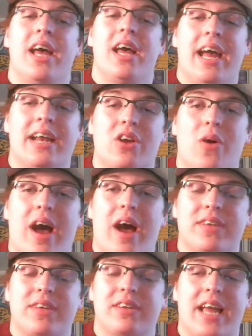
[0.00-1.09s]
and, you know,
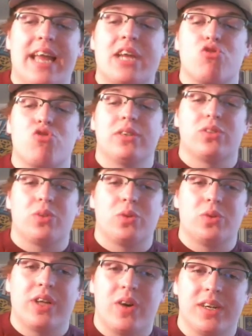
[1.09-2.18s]
having injuries
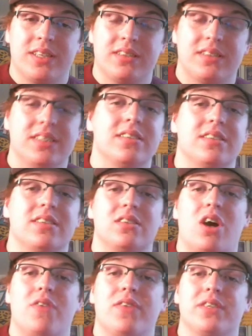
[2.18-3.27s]
early on in the season to this
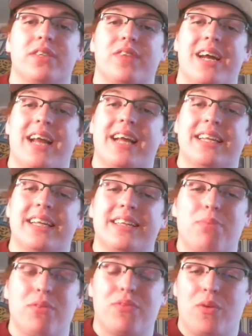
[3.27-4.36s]
offensive line, I think they
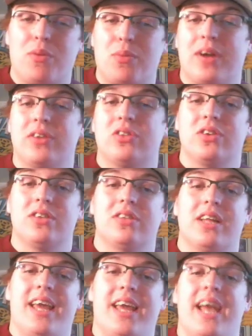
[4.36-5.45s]
perform about as good as
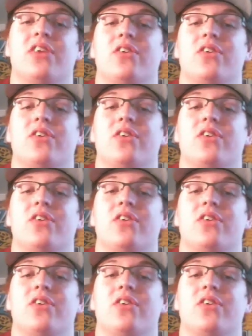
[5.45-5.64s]
they can.